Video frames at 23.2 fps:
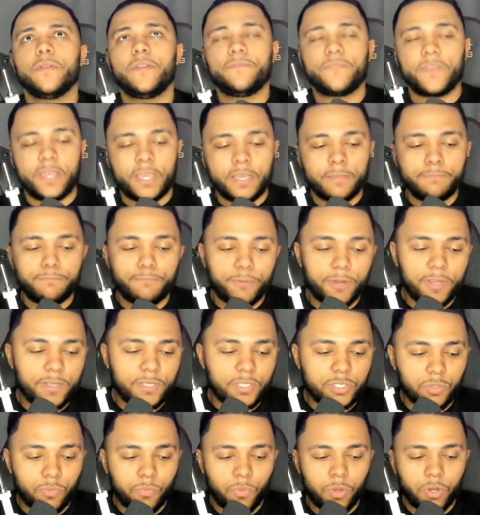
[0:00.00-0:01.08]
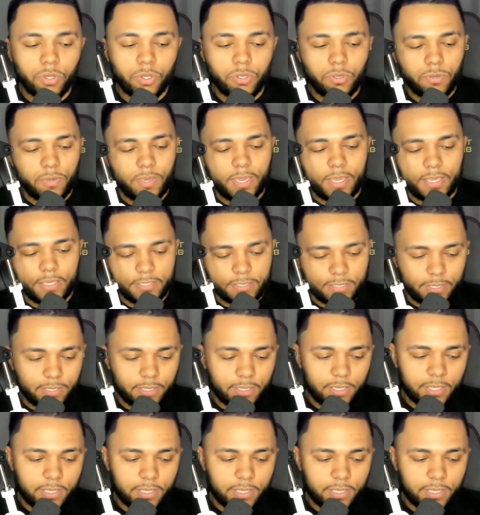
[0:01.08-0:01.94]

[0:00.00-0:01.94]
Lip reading: if they can bring someone who is